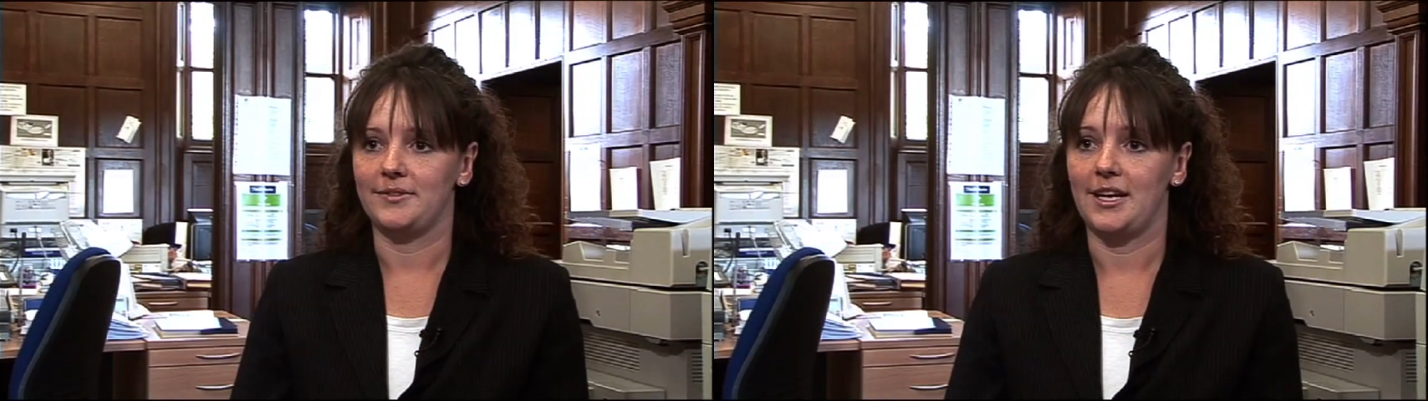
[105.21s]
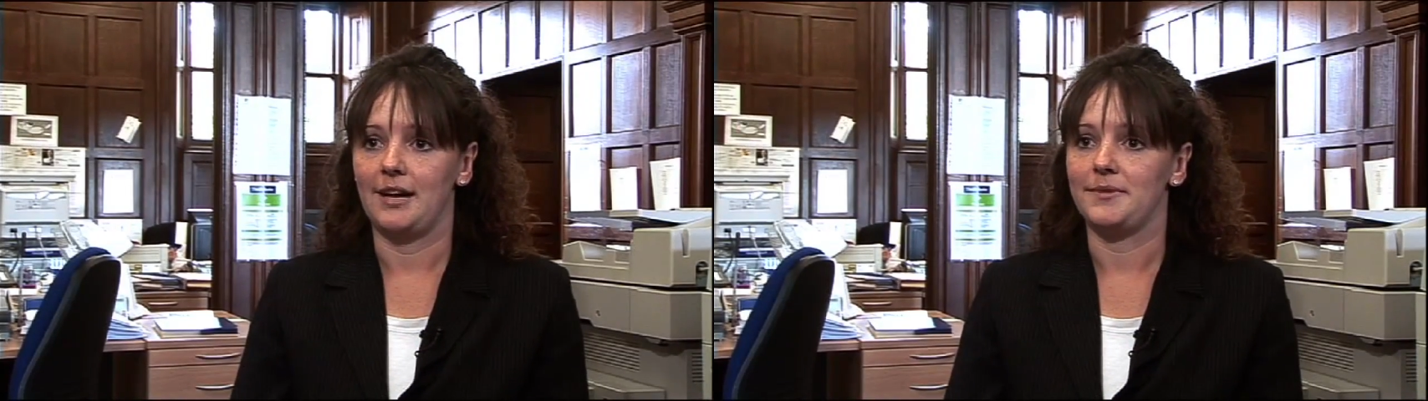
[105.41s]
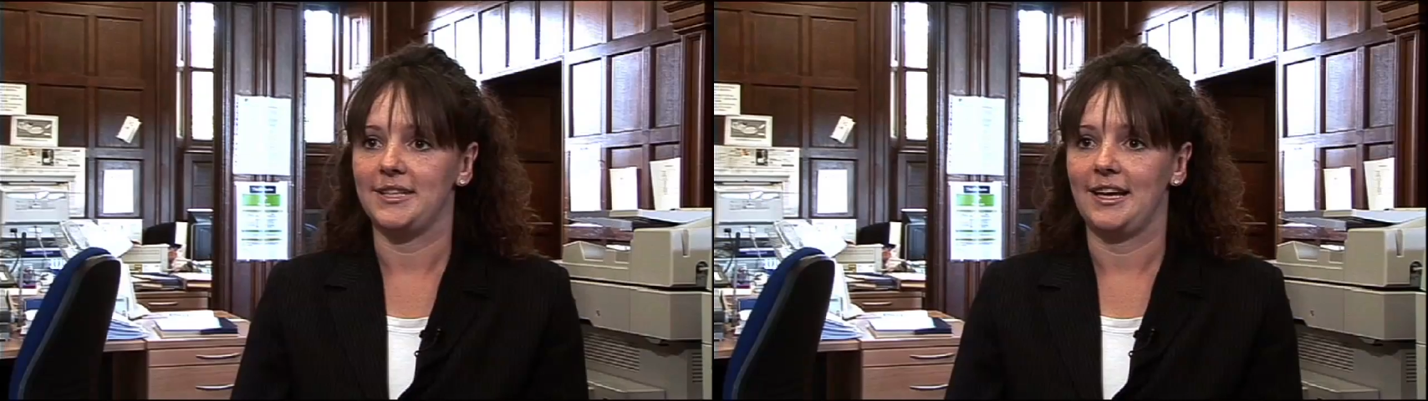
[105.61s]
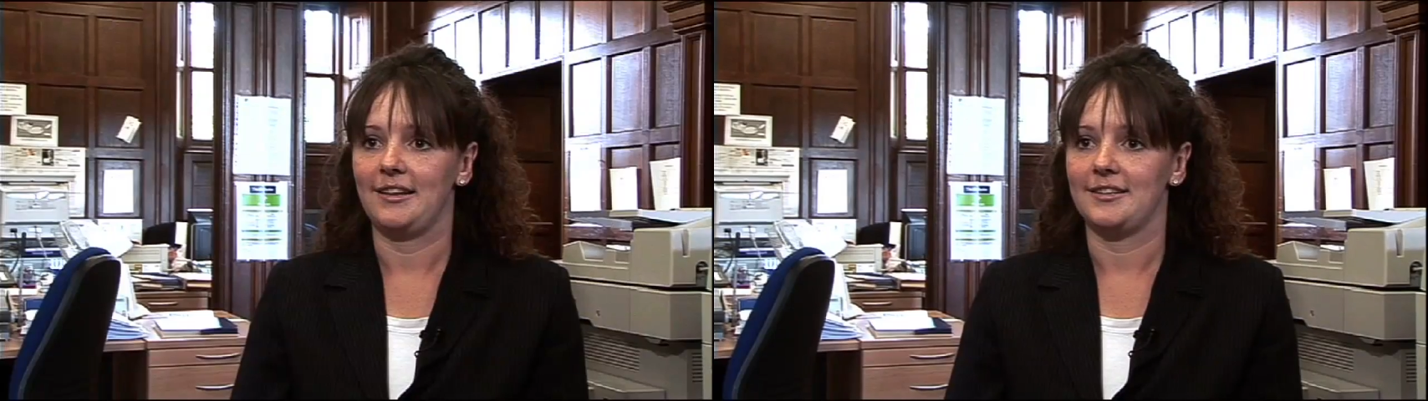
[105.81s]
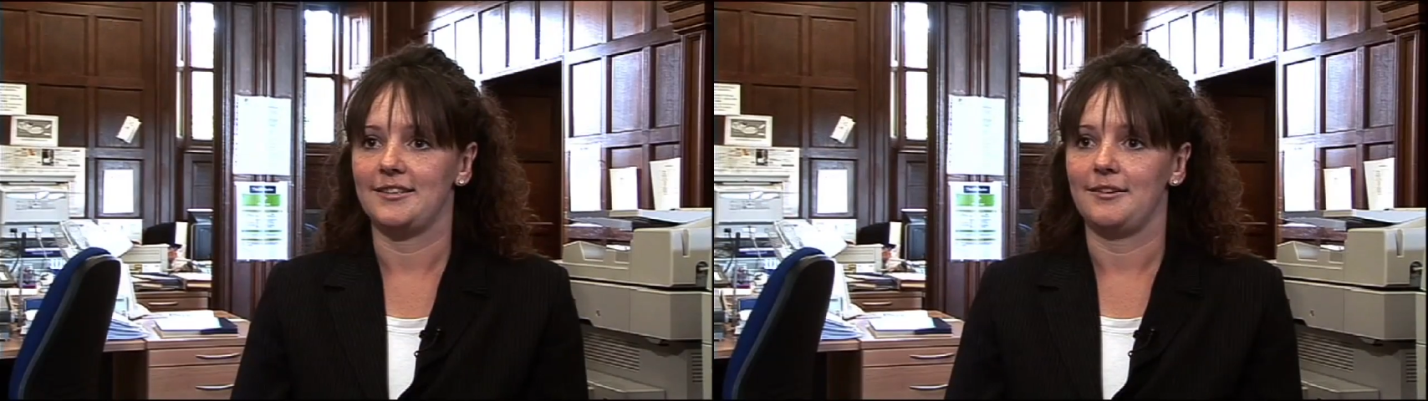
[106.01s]
time
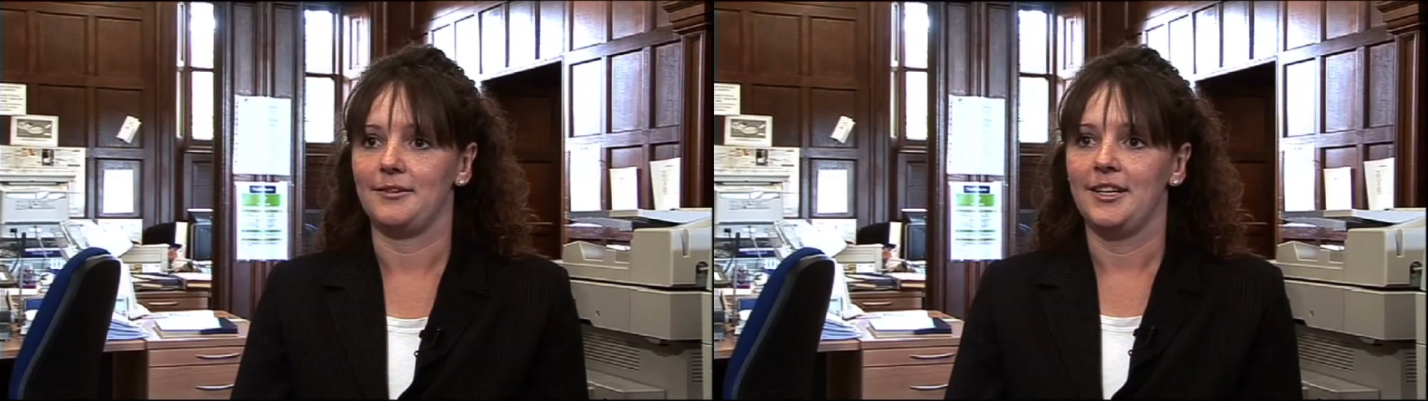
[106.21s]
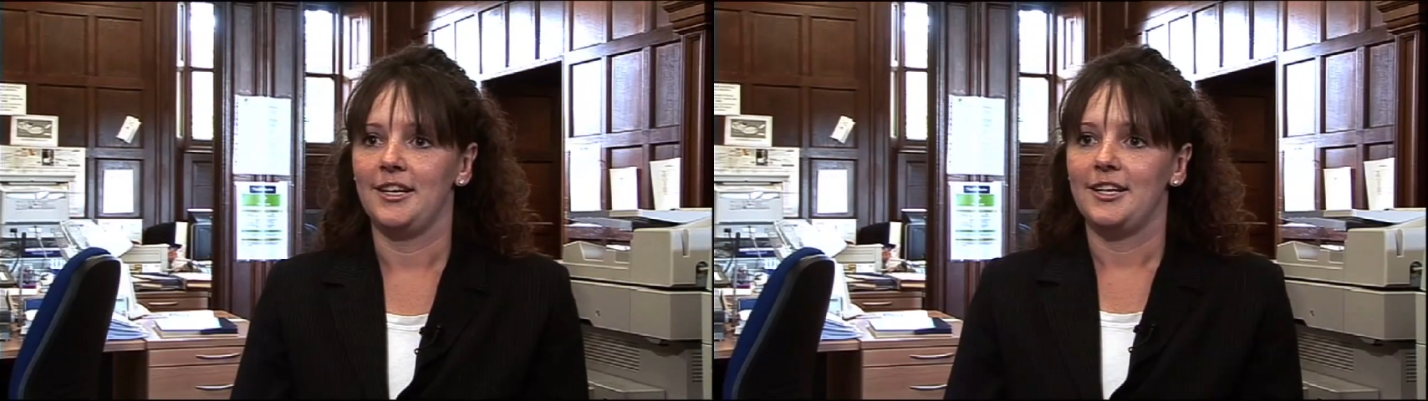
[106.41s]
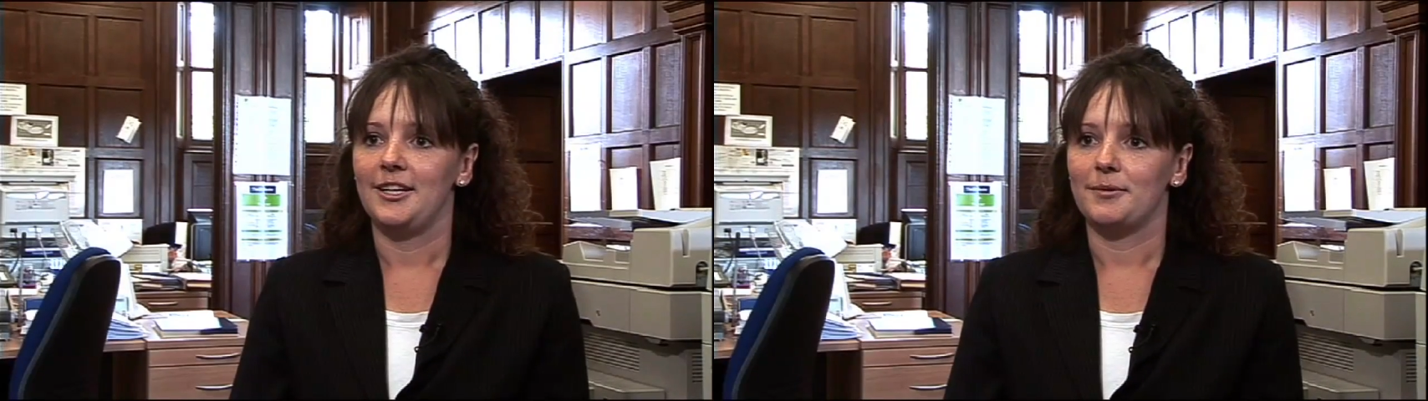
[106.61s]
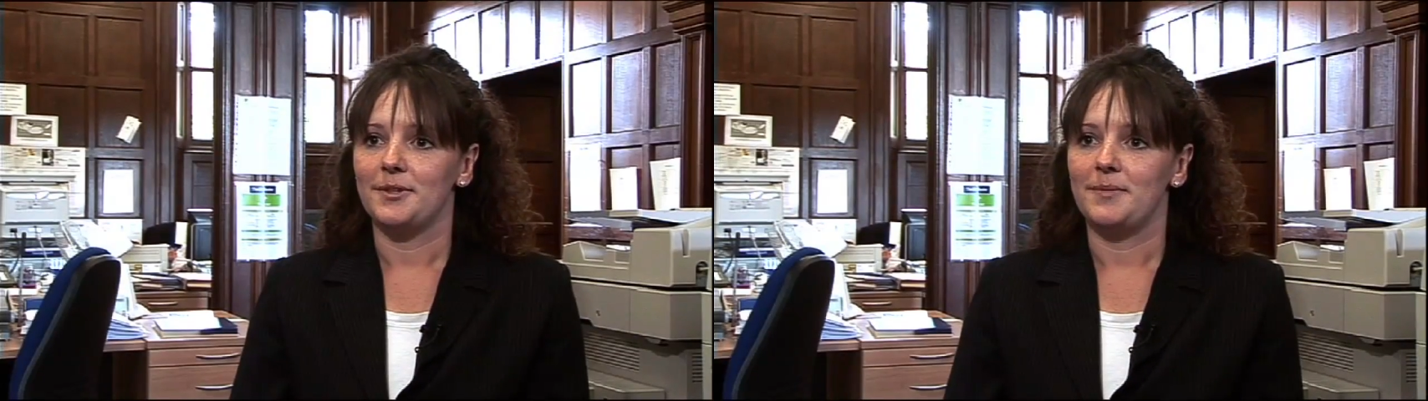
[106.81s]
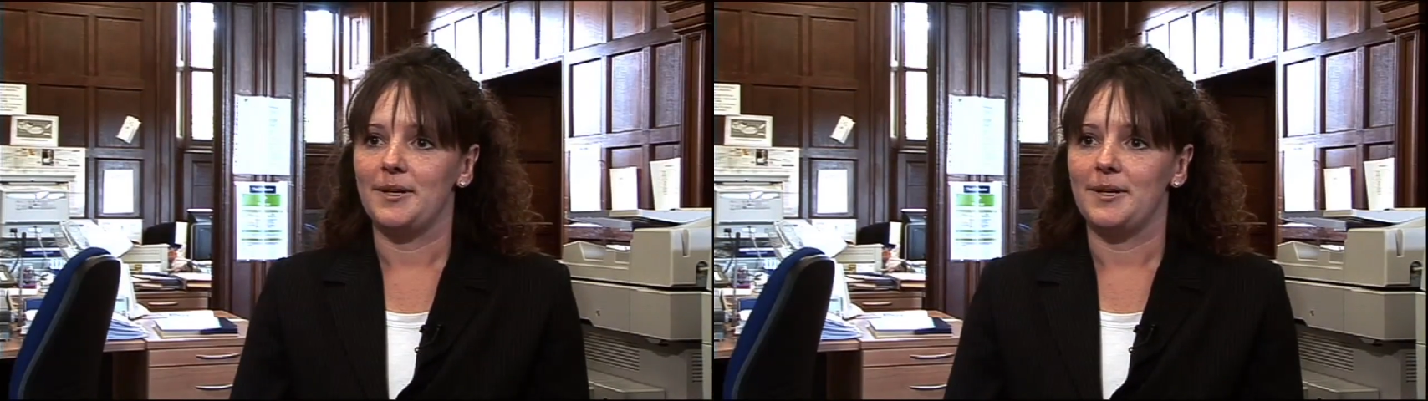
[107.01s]
together, so you want to